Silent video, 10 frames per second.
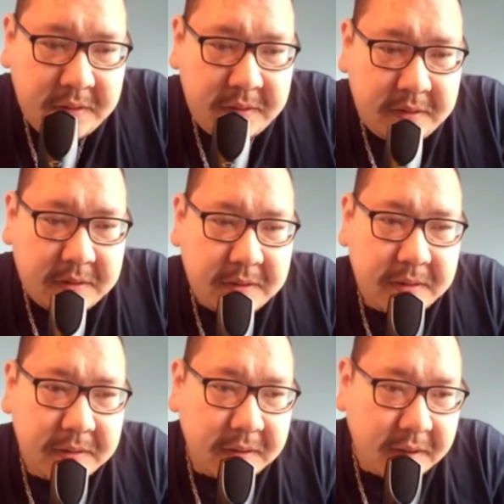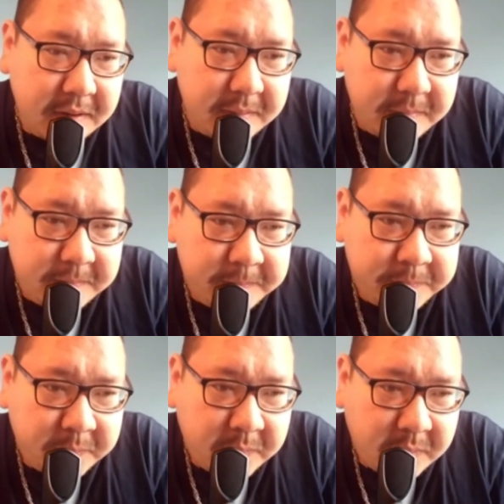I
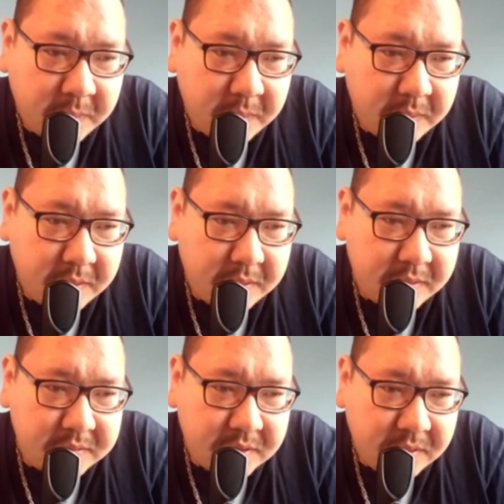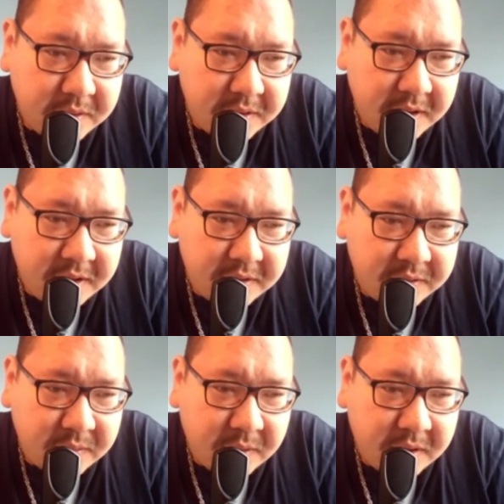was heading
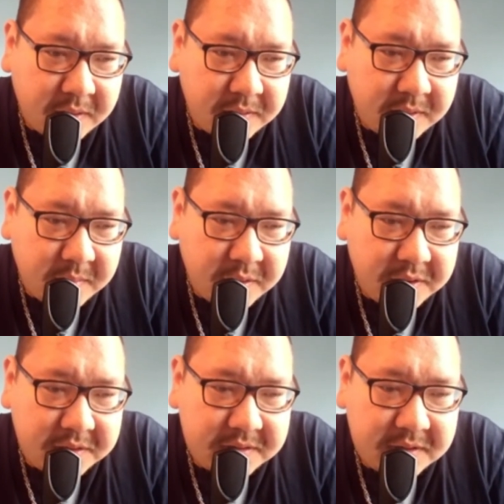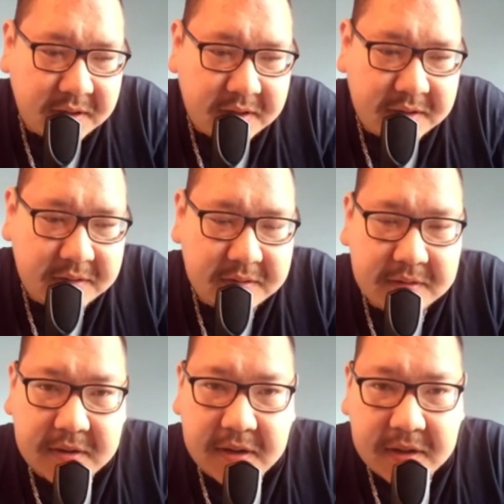to work one of the mornings, and
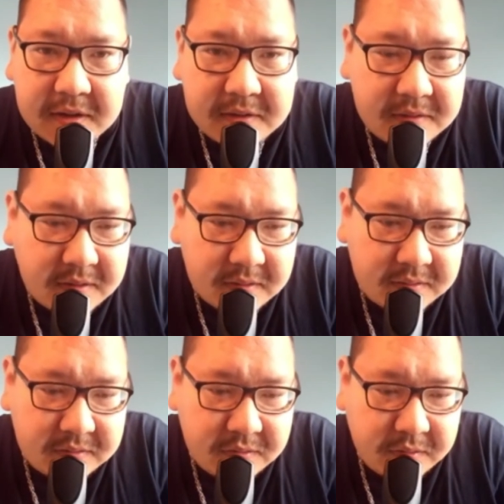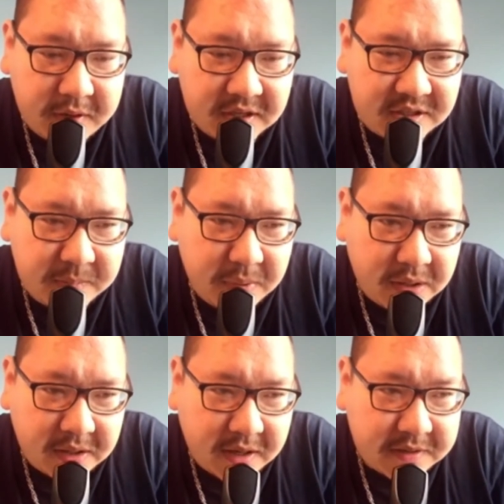I had Joe Diaz's
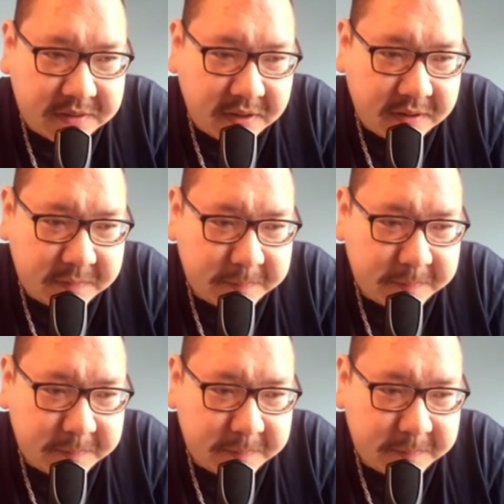podcast on,